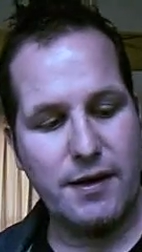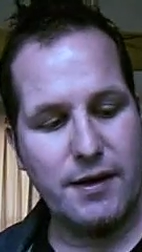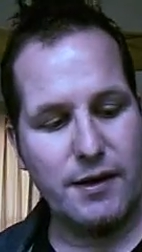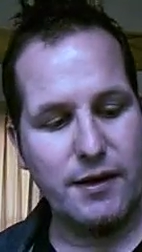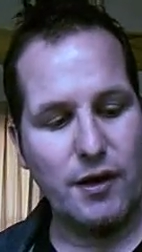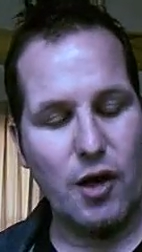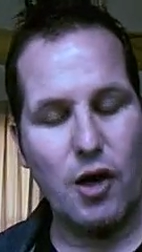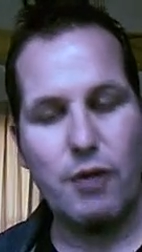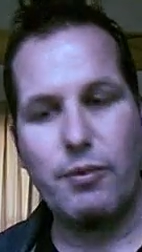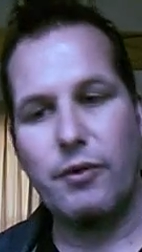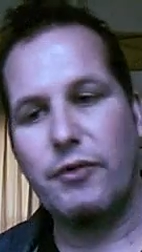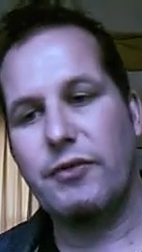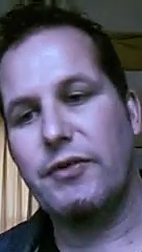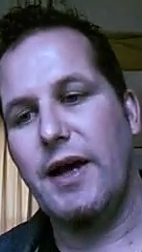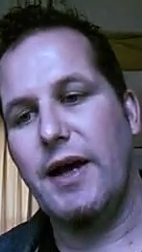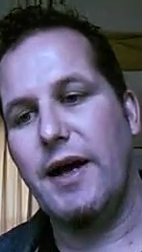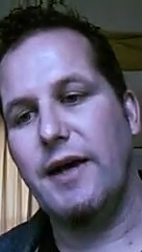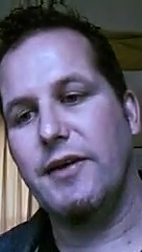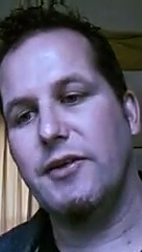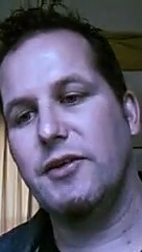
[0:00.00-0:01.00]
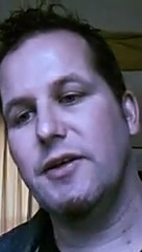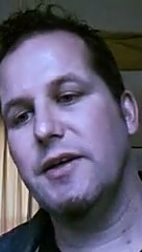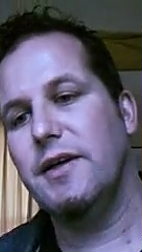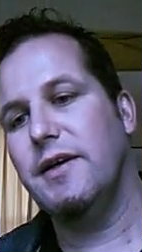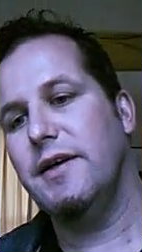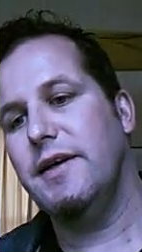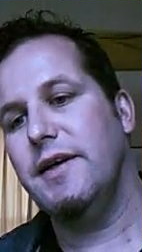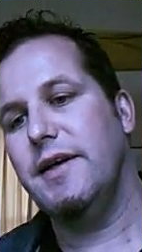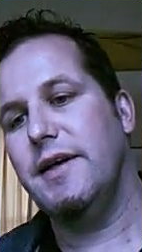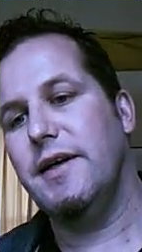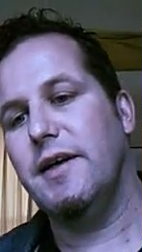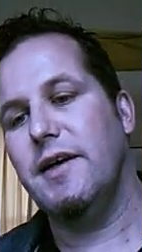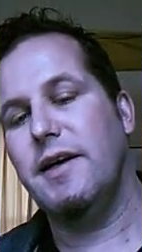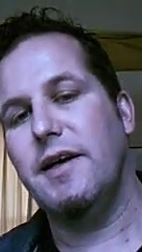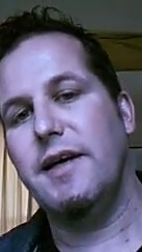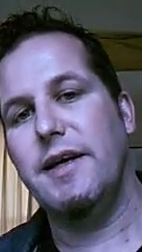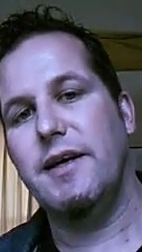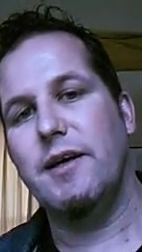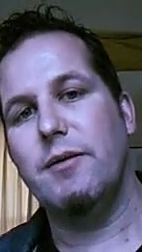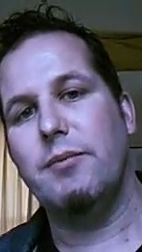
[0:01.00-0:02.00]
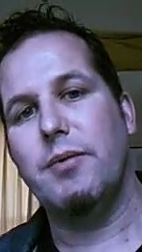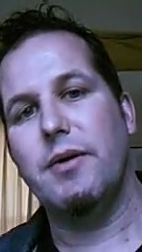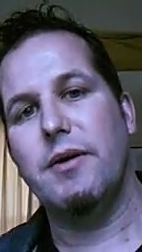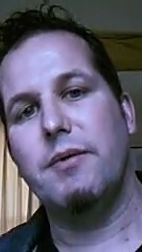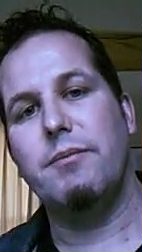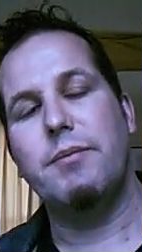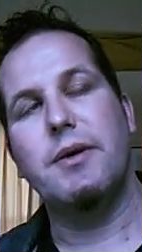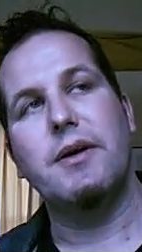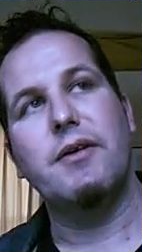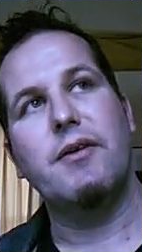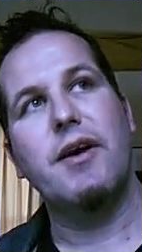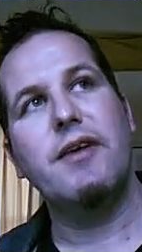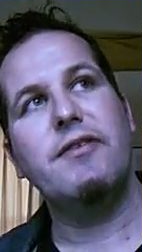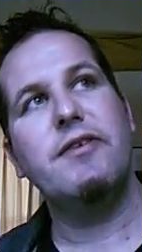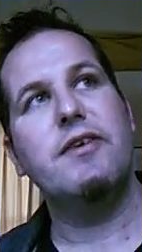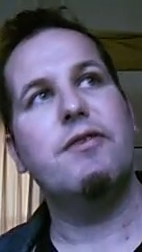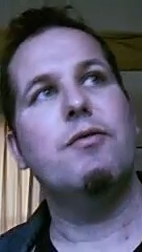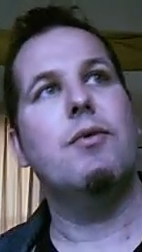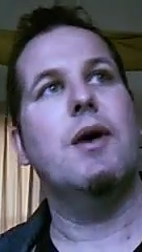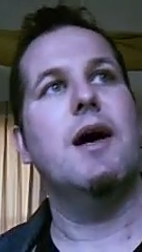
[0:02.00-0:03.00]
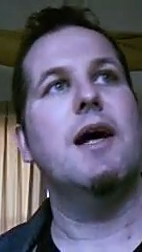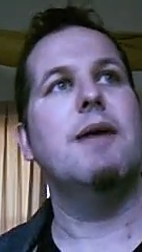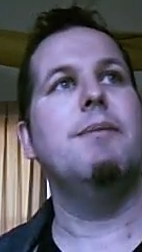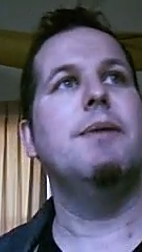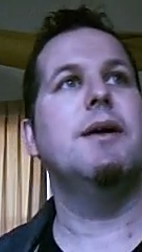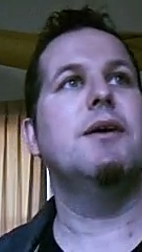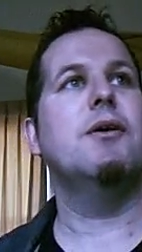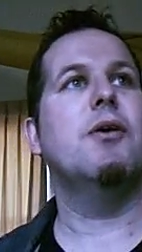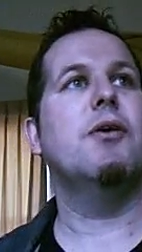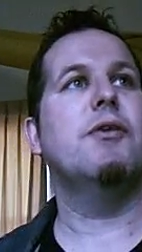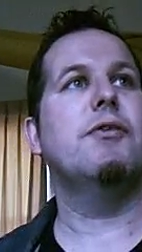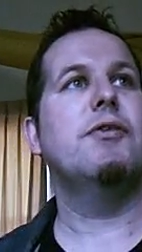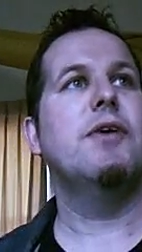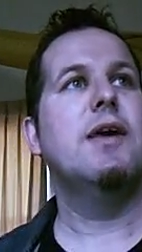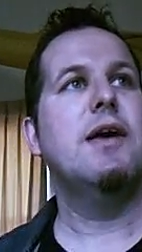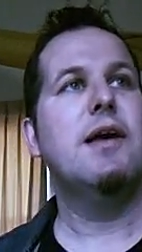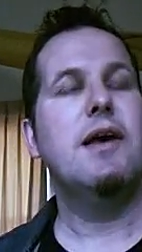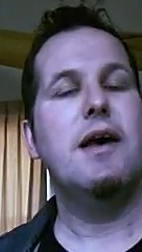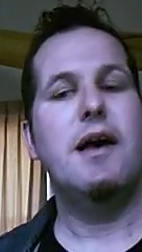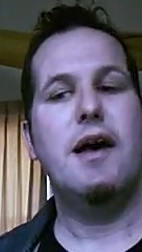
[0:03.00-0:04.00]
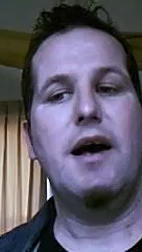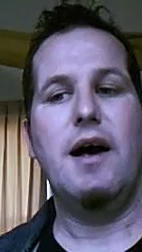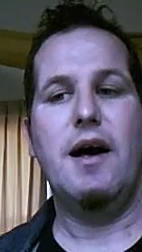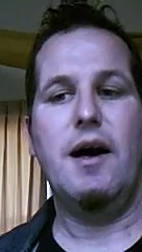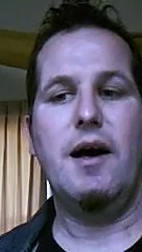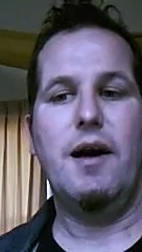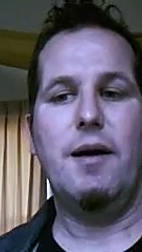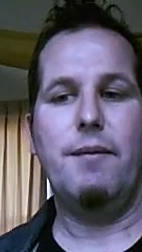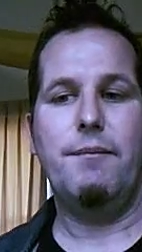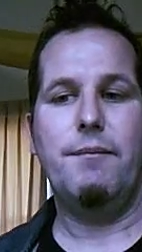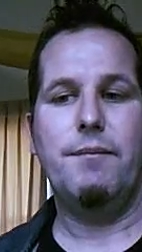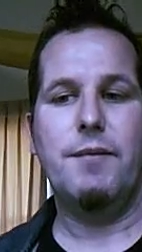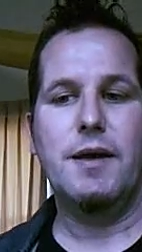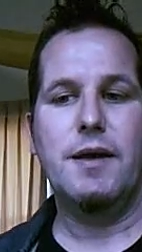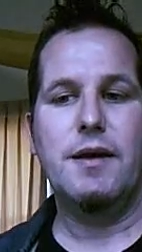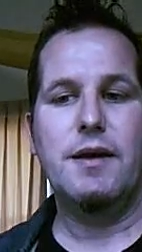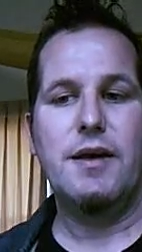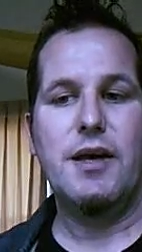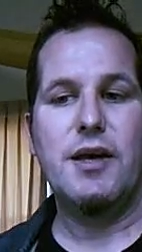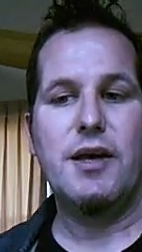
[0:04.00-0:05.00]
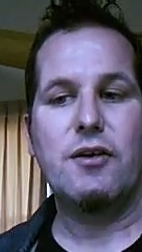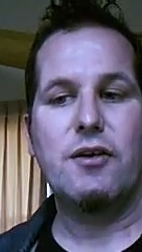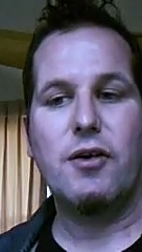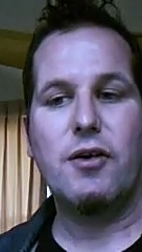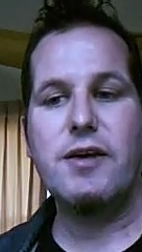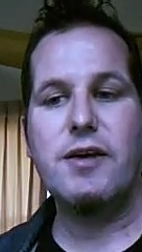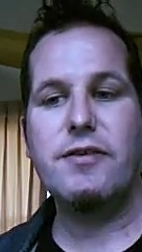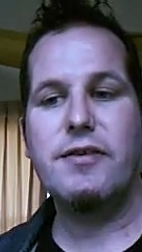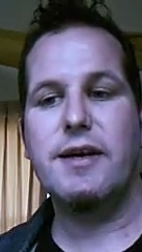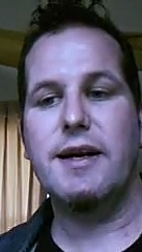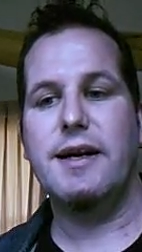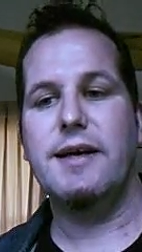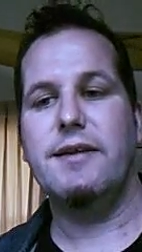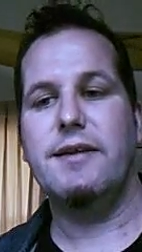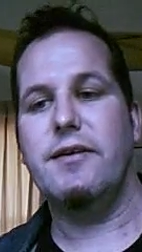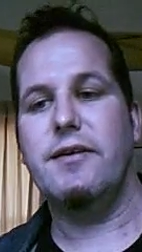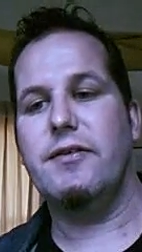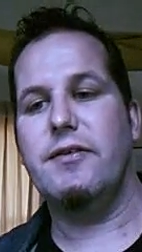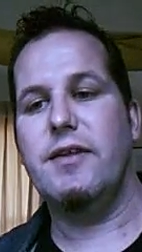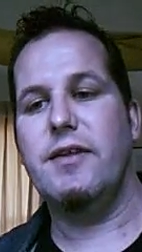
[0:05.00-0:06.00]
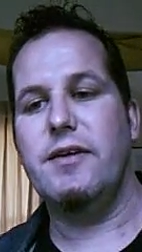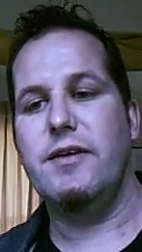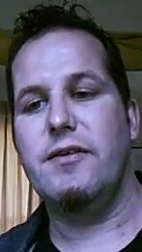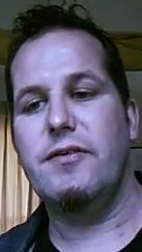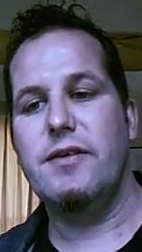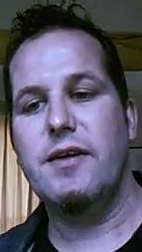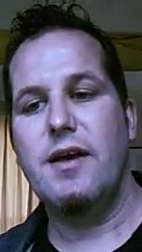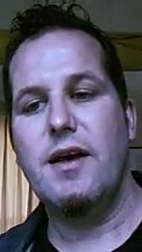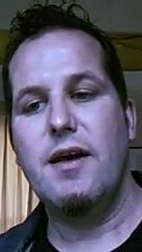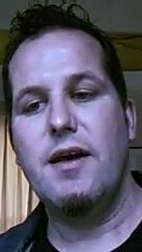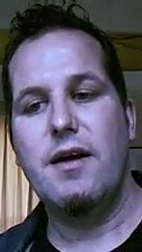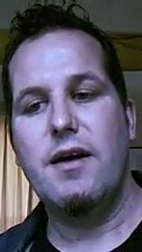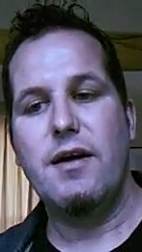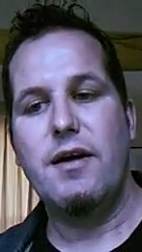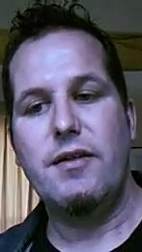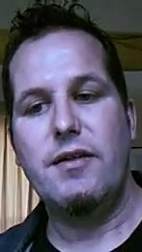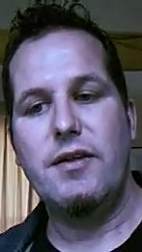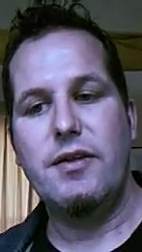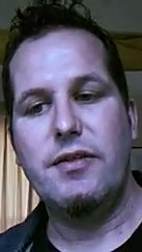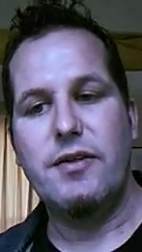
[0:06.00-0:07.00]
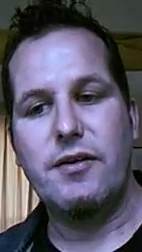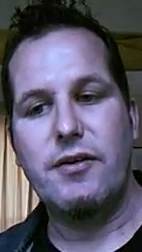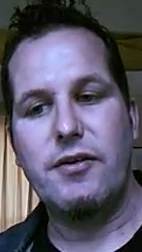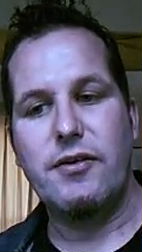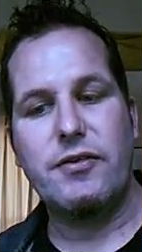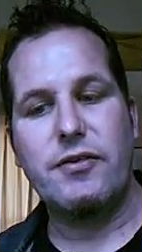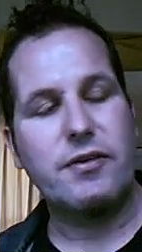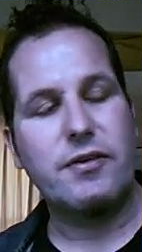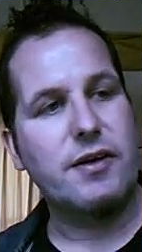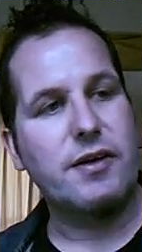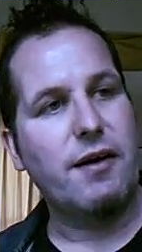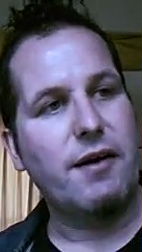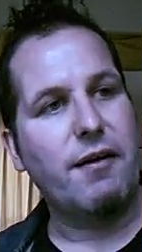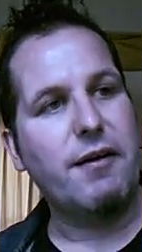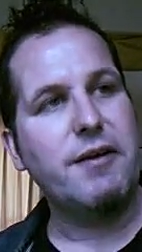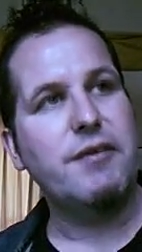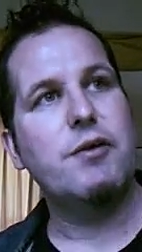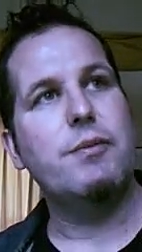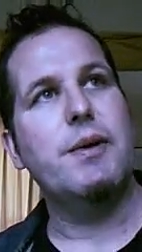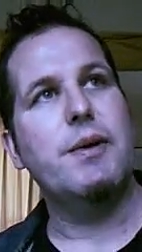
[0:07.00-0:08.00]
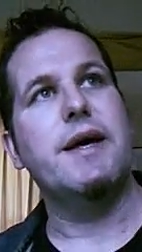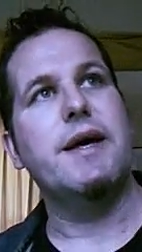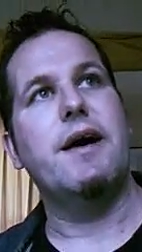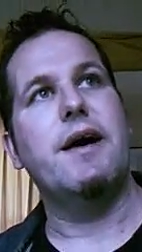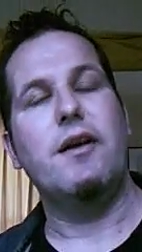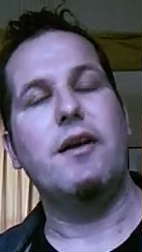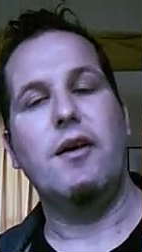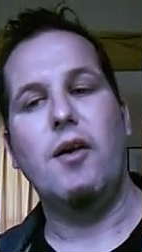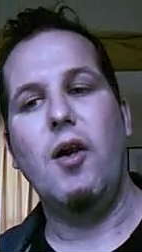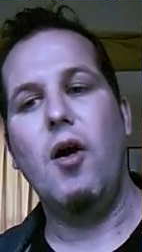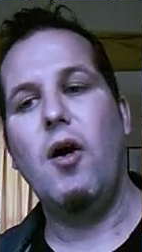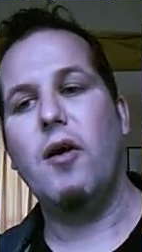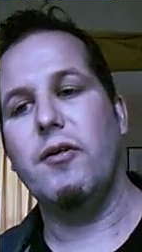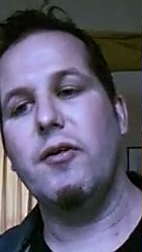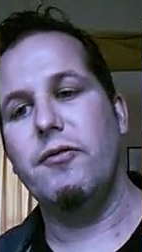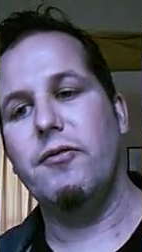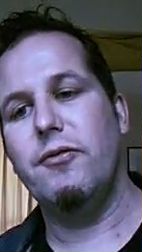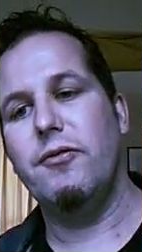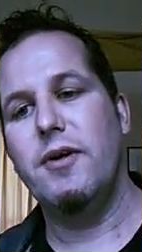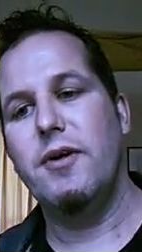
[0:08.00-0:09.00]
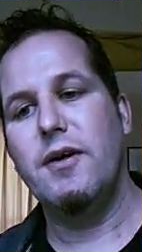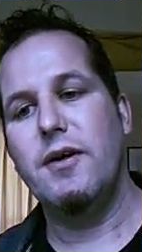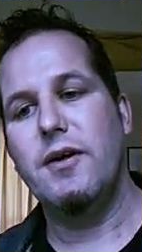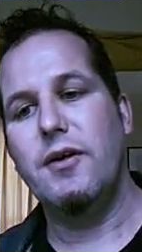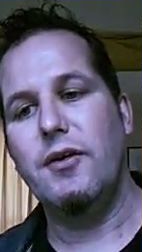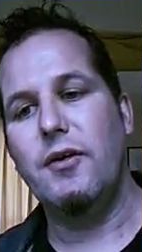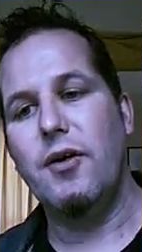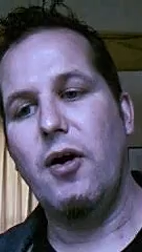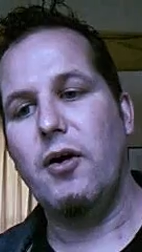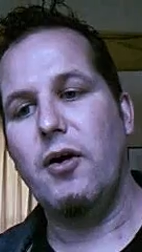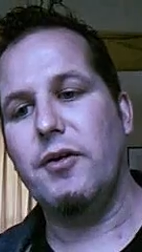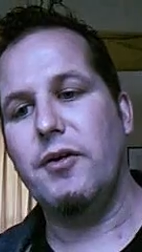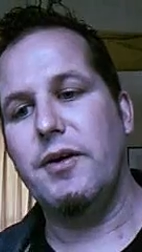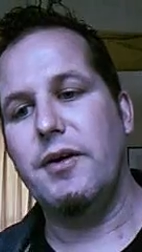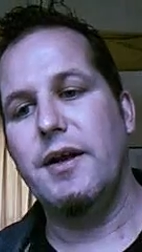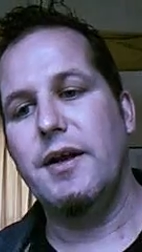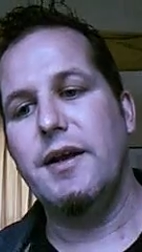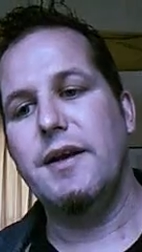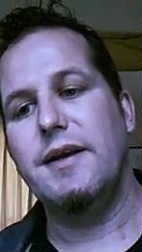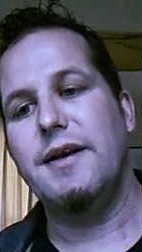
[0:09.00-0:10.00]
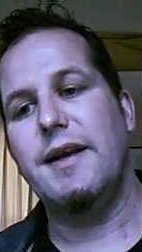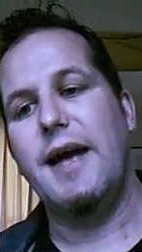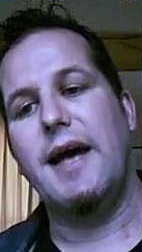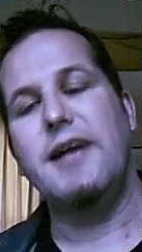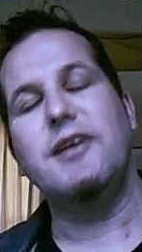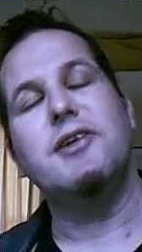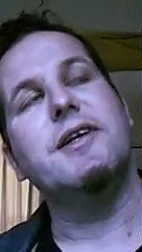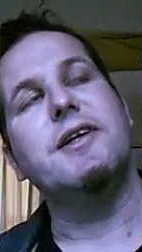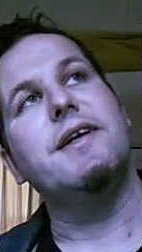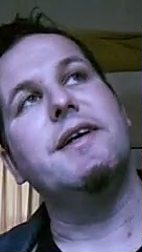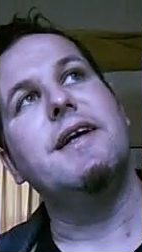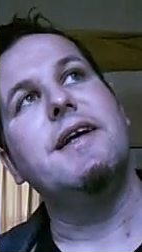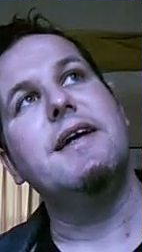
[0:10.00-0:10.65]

global stage in a progressive way, because increasingly there is going to be a lot of non-nation